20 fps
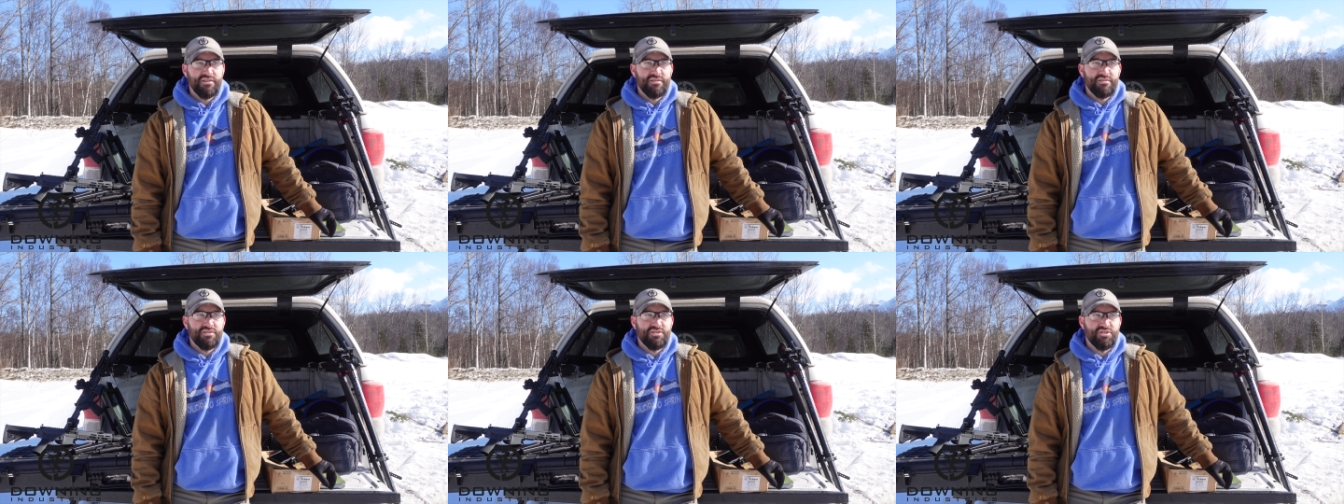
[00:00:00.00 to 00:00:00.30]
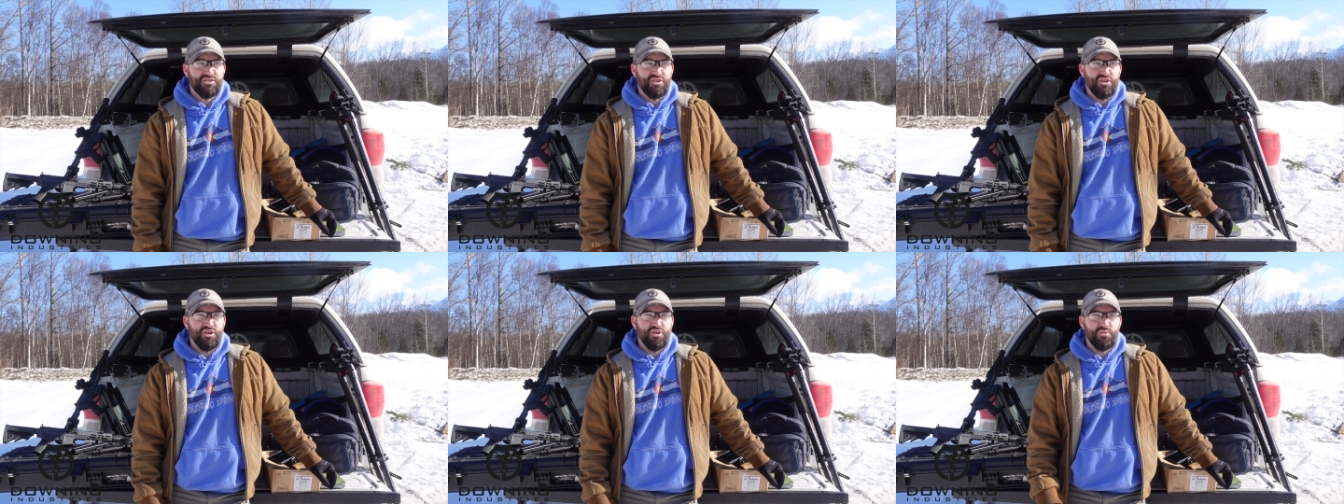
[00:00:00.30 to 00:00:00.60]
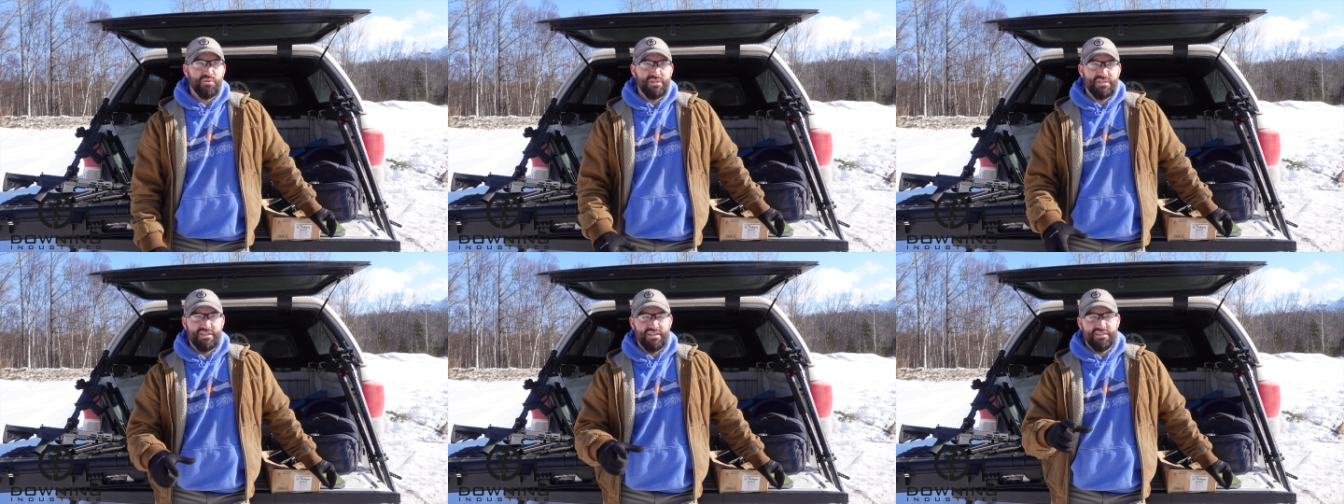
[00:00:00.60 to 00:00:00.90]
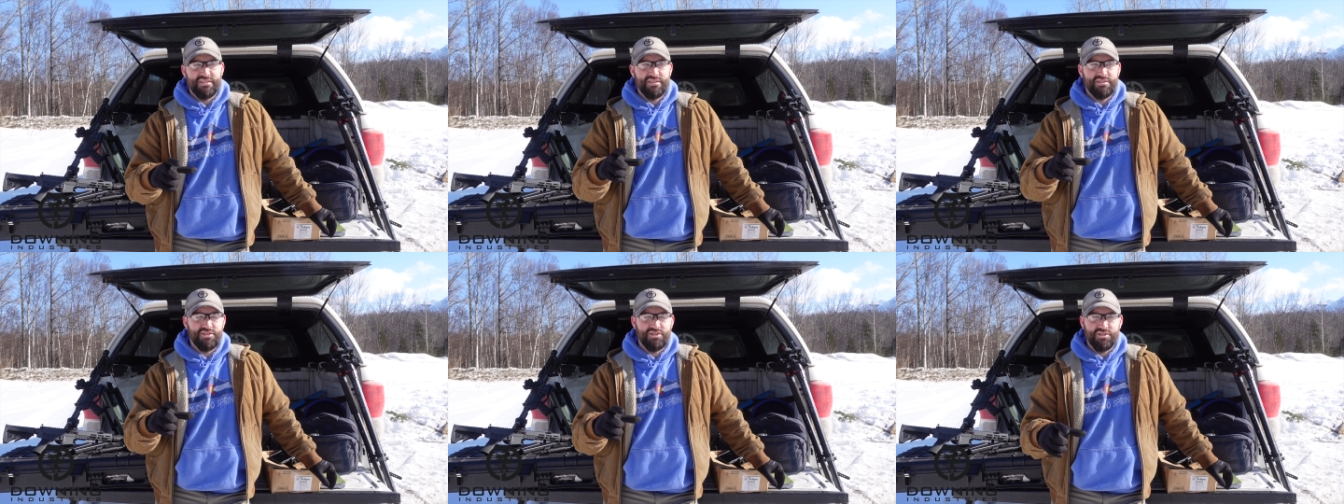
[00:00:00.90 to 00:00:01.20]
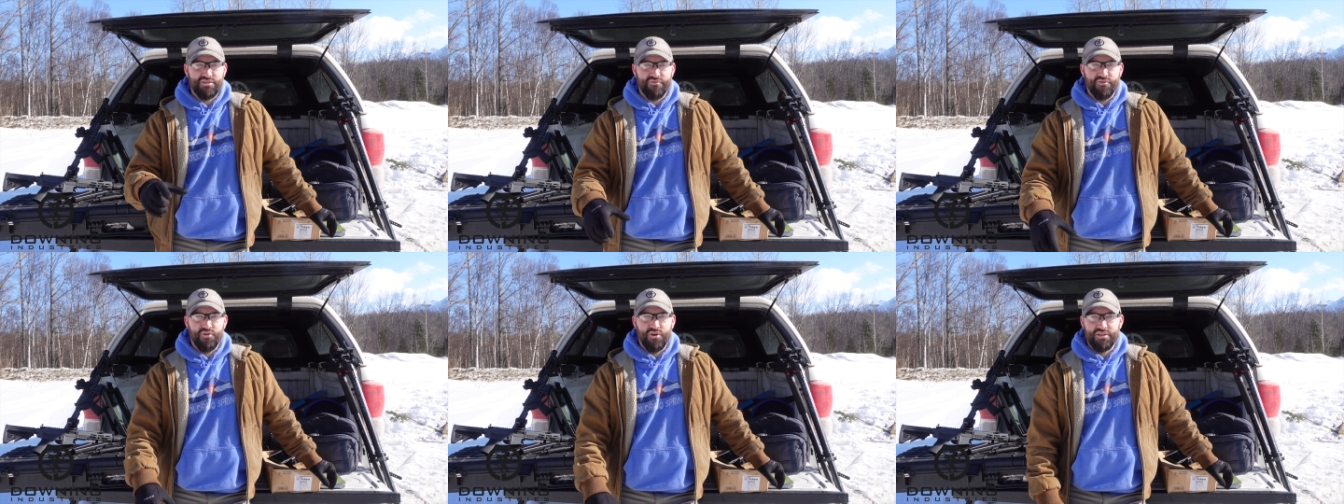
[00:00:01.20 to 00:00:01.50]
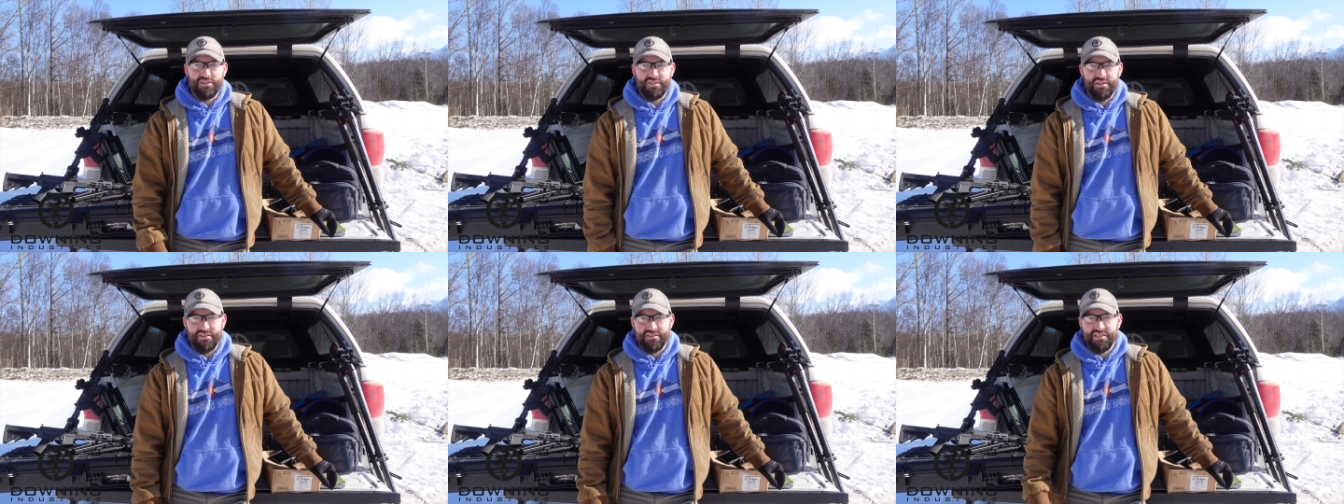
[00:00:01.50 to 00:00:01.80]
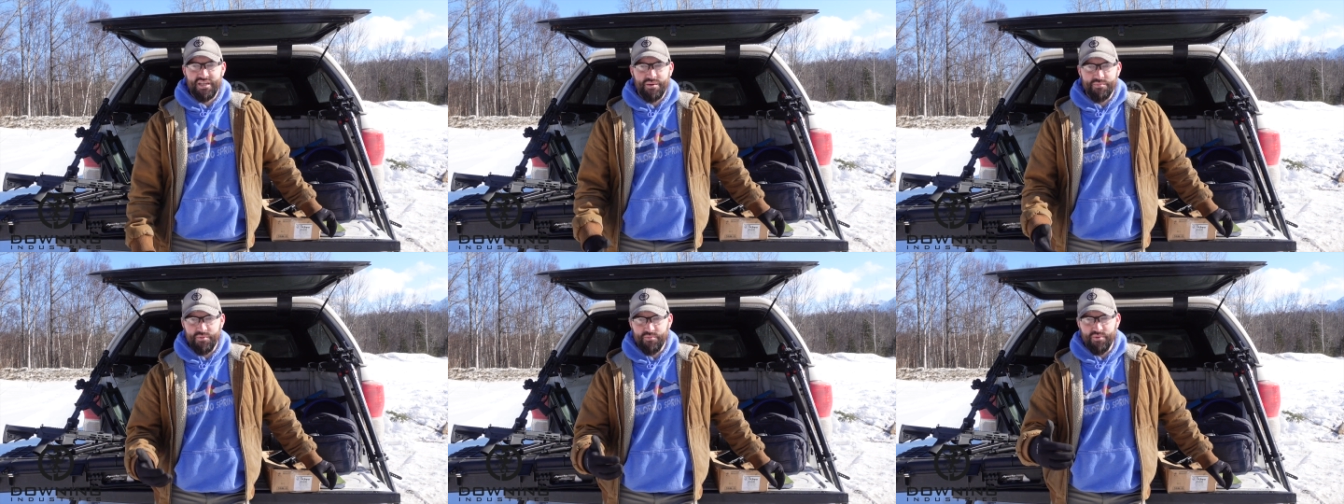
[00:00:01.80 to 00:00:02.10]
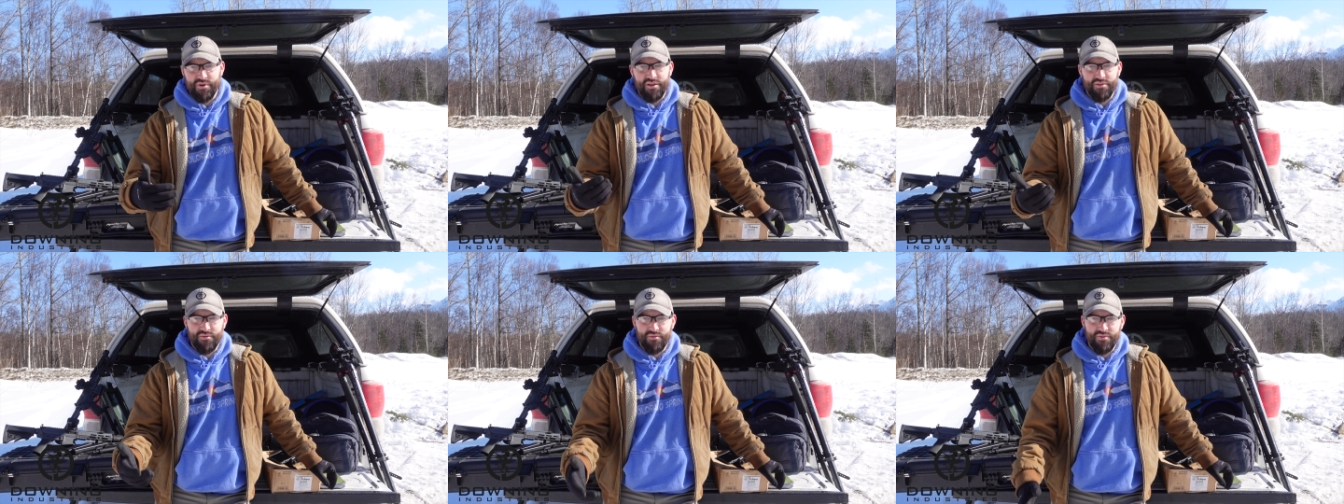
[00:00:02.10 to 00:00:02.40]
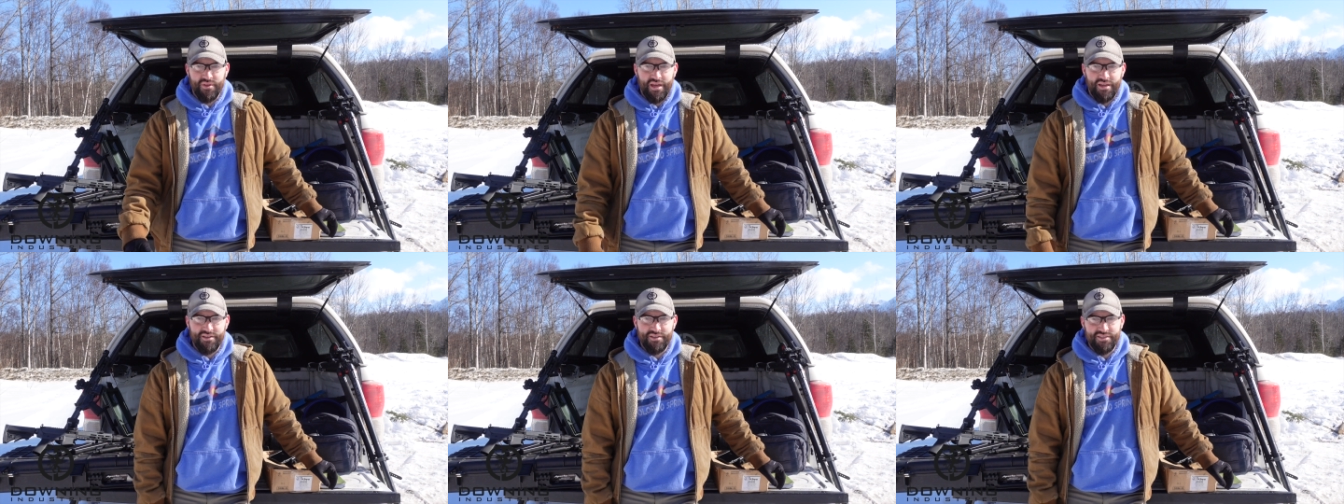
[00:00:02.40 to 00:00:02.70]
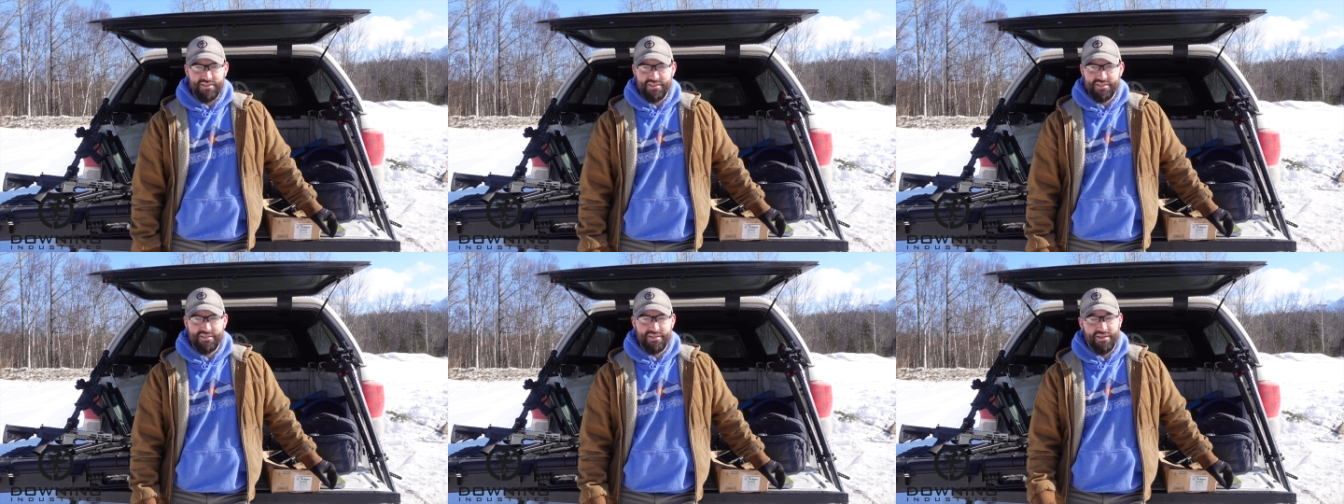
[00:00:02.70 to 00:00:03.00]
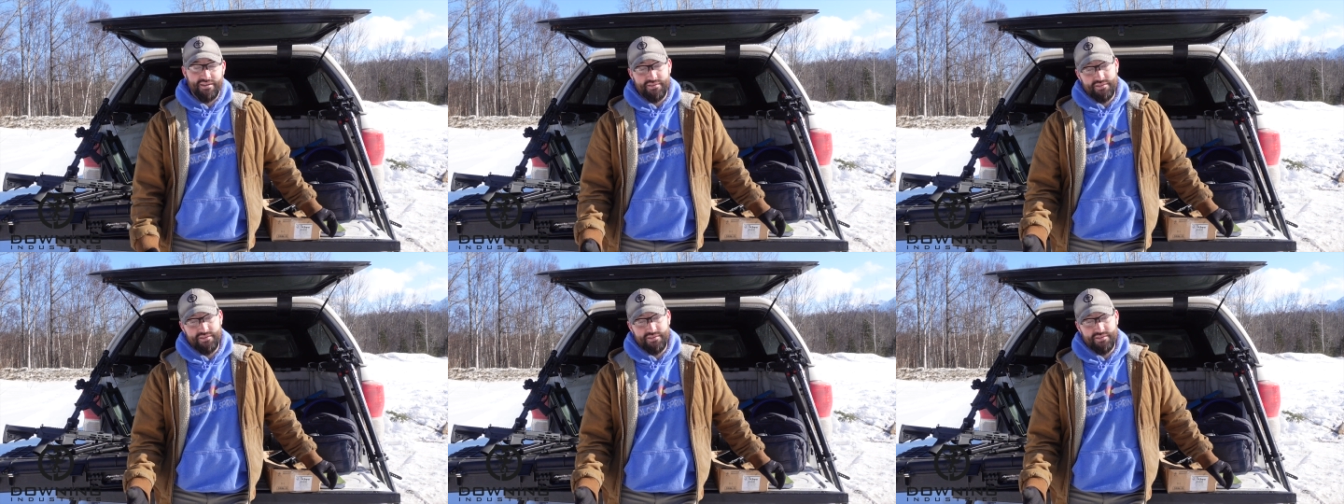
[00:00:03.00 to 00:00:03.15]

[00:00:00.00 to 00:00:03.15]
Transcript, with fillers: snow with six inches of crust on top. You break through that and you get stuck.